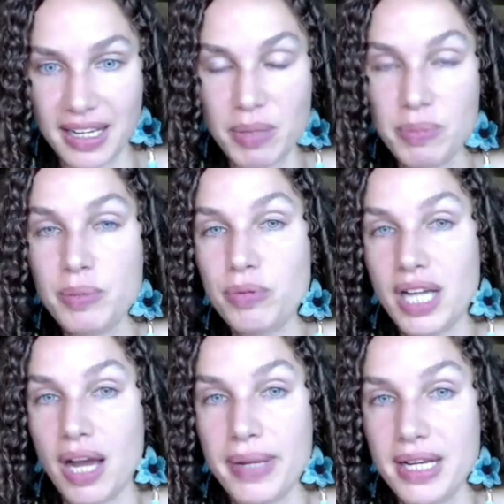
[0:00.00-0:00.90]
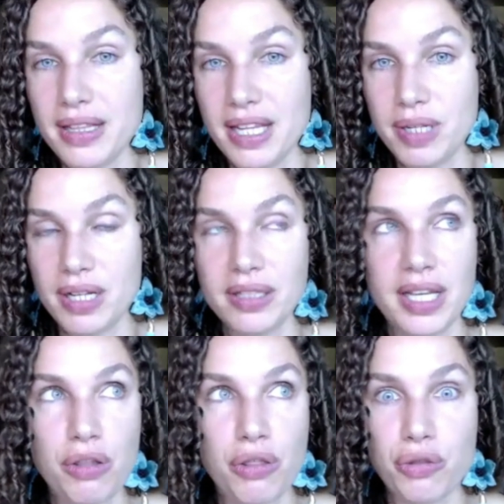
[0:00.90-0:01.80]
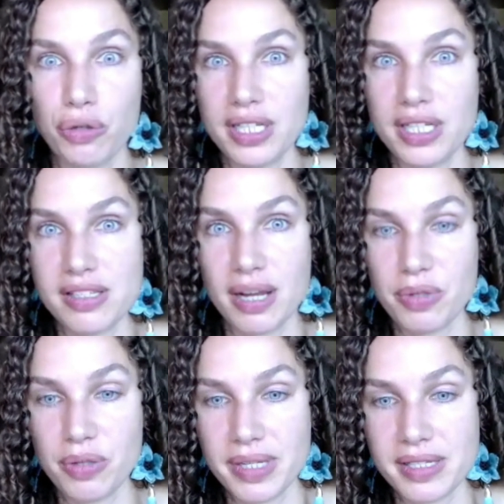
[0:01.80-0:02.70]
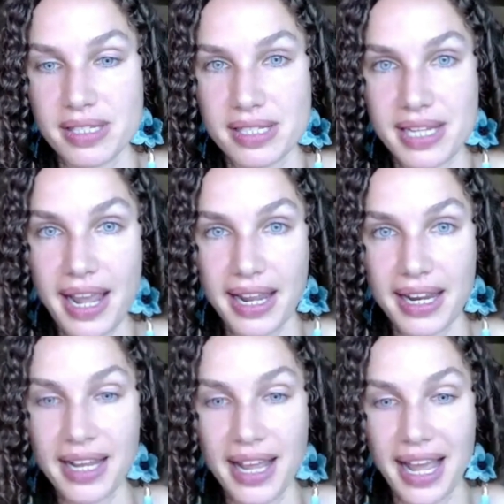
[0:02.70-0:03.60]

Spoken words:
I mean, people would come in and they'd be on like 30 supplements a day